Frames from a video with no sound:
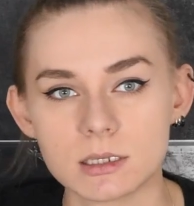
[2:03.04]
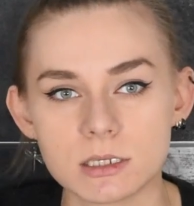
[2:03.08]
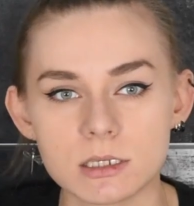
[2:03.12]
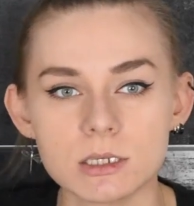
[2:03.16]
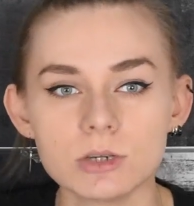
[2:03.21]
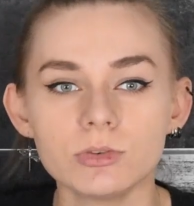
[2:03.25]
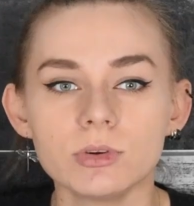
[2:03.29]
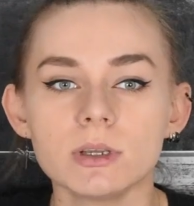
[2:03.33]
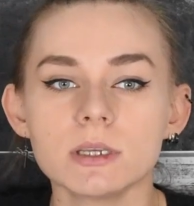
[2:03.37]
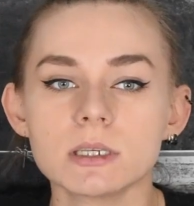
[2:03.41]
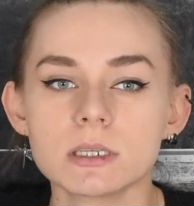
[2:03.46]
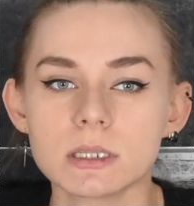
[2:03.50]

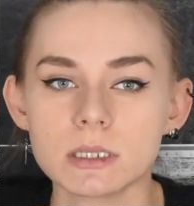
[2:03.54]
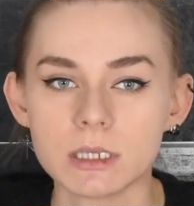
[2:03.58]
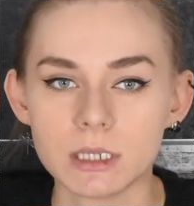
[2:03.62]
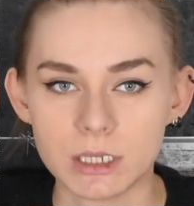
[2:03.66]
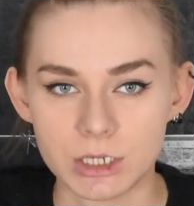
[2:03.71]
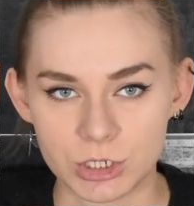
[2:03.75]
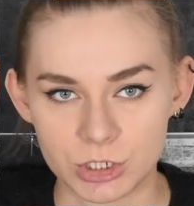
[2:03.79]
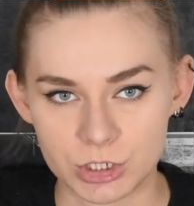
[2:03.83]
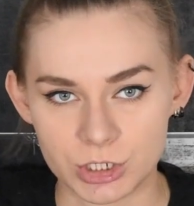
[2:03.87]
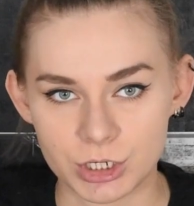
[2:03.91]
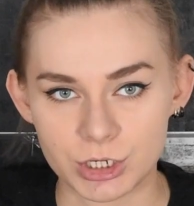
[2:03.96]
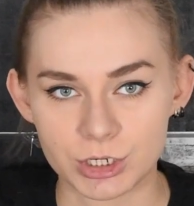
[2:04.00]
seriously
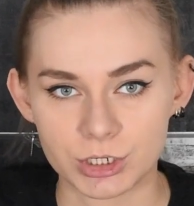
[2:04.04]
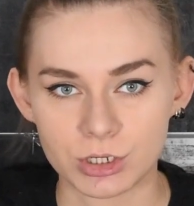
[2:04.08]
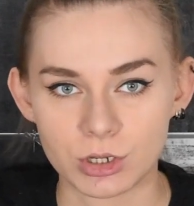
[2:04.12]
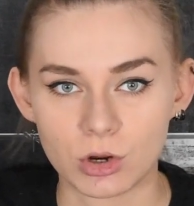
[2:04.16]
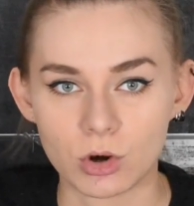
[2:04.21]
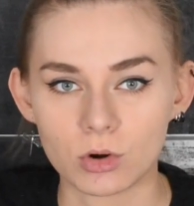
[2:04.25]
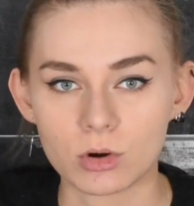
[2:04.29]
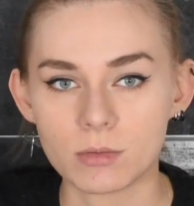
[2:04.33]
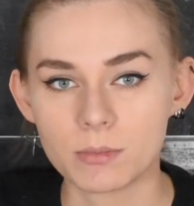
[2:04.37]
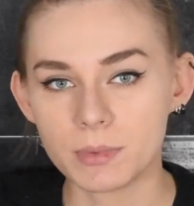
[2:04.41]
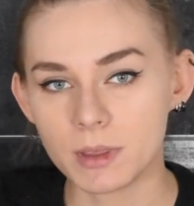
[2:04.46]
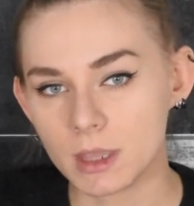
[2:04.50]
injured
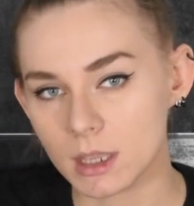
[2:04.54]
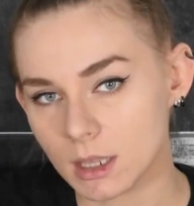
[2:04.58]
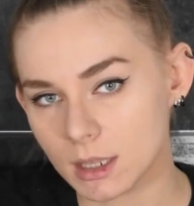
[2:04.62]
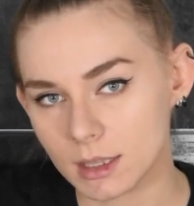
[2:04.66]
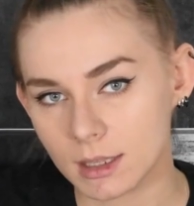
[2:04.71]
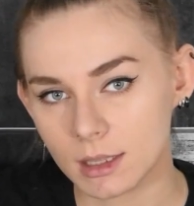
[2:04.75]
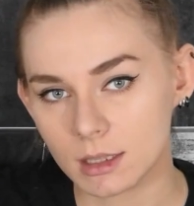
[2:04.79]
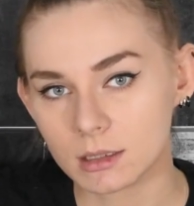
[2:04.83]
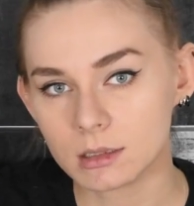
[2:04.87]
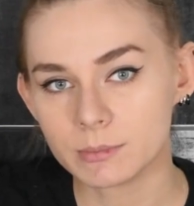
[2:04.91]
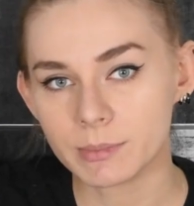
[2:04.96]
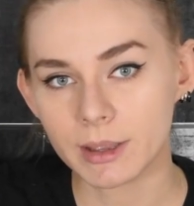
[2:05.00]
or being
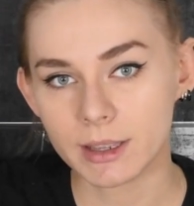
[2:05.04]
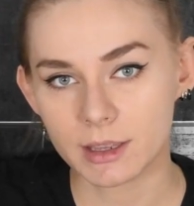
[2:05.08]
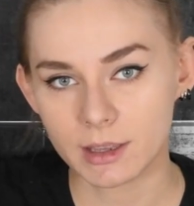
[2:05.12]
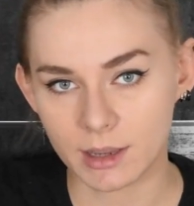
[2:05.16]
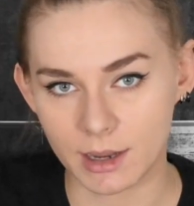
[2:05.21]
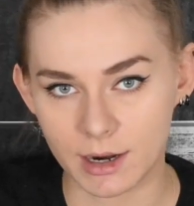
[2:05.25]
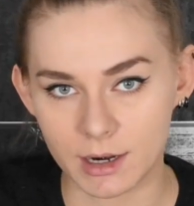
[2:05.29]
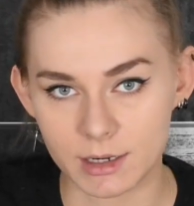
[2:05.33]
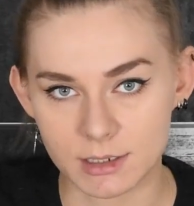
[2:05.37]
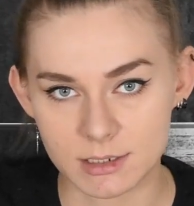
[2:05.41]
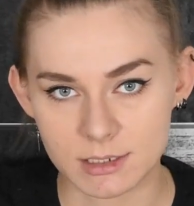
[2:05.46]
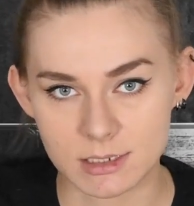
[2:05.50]
killed by
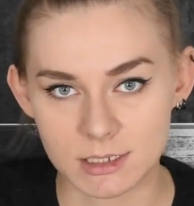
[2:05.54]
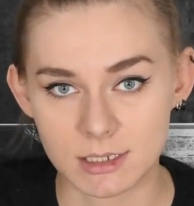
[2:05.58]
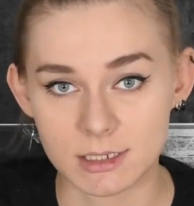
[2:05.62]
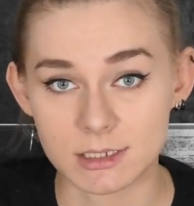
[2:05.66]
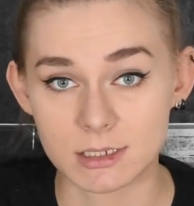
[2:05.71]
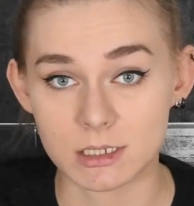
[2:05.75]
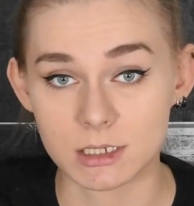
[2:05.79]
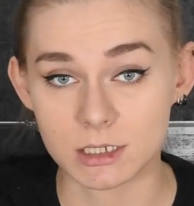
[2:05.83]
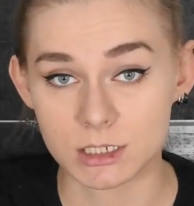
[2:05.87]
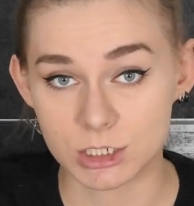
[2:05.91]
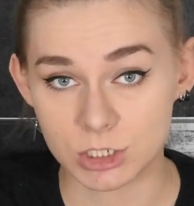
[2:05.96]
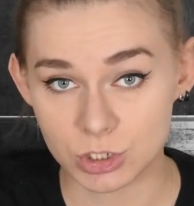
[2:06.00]
cars is
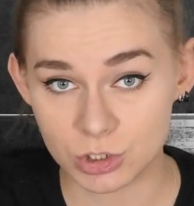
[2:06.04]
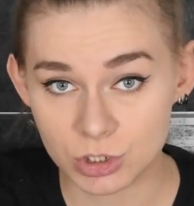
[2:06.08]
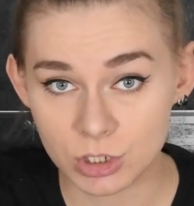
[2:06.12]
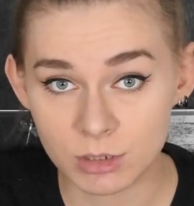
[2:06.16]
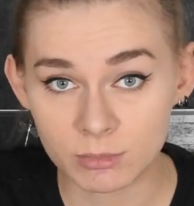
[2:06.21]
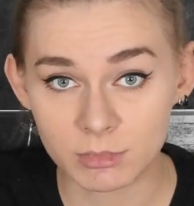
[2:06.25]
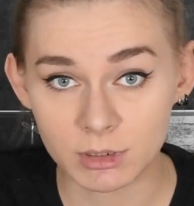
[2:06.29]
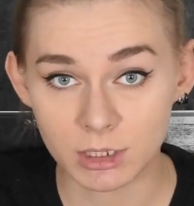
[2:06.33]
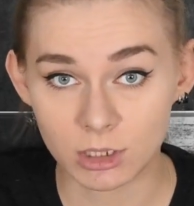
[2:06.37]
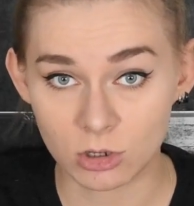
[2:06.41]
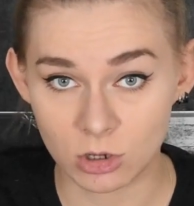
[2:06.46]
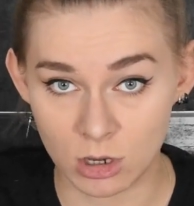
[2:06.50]

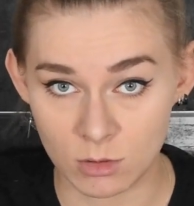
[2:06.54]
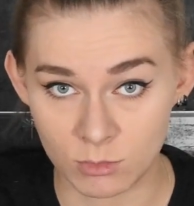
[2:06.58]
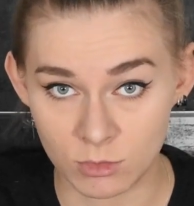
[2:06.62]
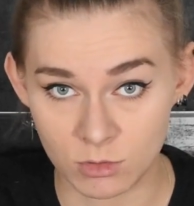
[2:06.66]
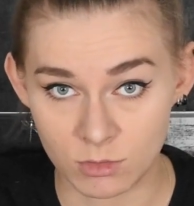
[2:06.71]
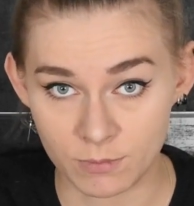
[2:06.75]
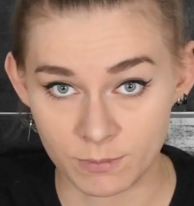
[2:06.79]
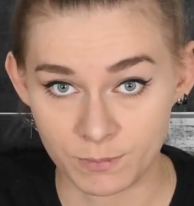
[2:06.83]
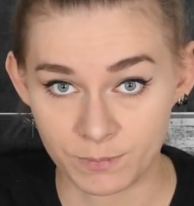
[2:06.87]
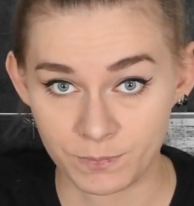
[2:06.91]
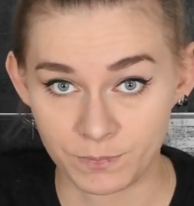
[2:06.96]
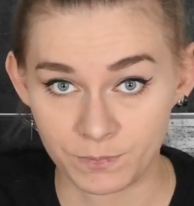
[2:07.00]
extremely common.